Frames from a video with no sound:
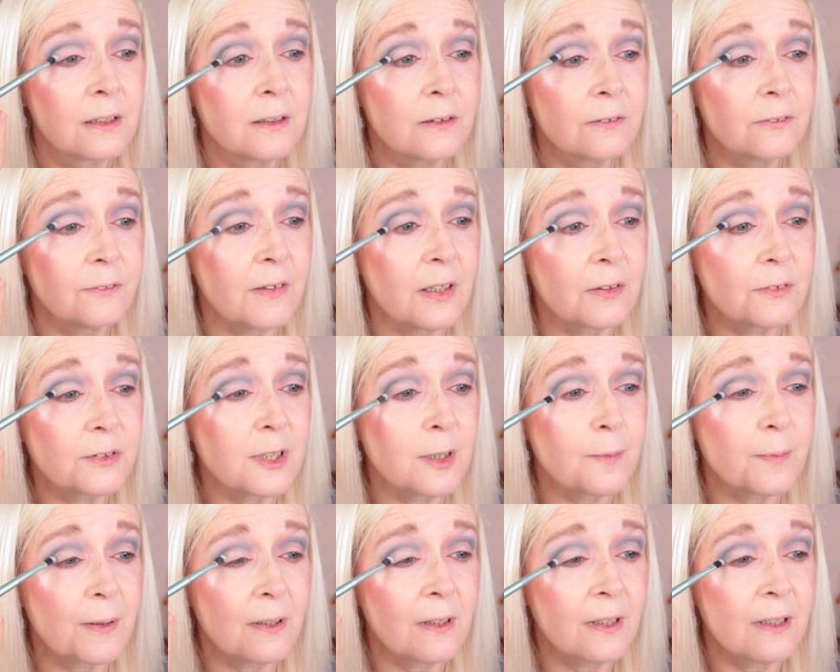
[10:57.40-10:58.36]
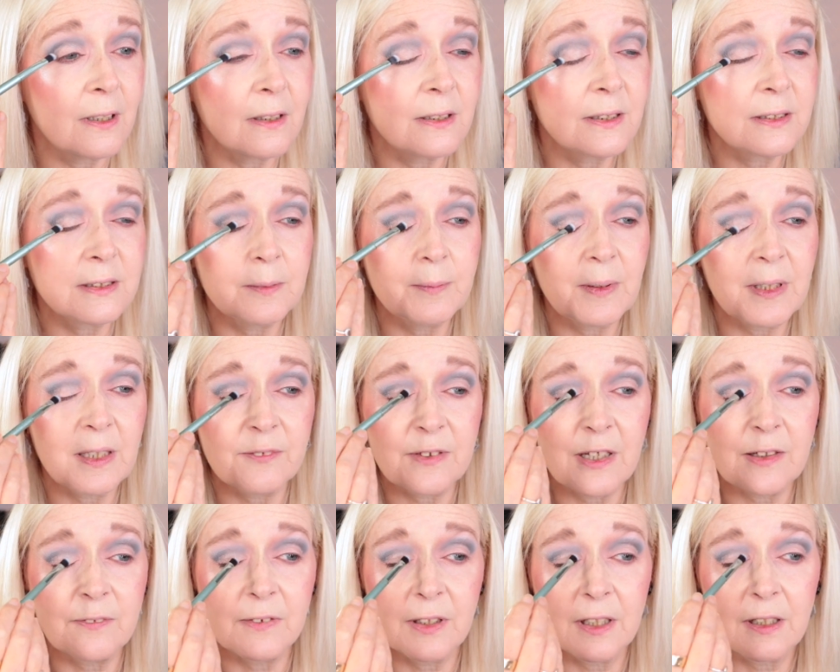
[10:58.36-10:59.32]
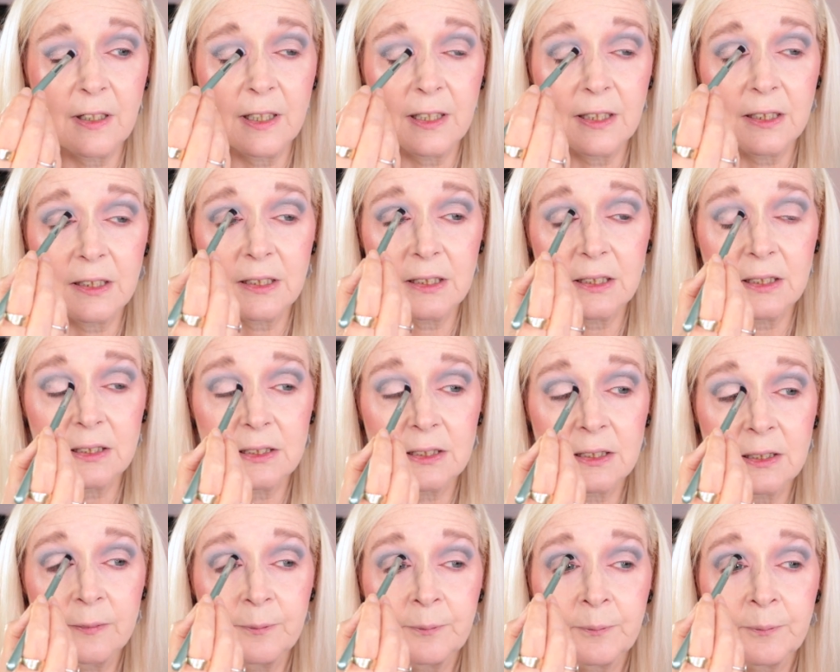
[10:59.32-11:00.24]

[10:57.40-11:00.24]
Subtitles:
felt tip eyeliners, the BFF liners,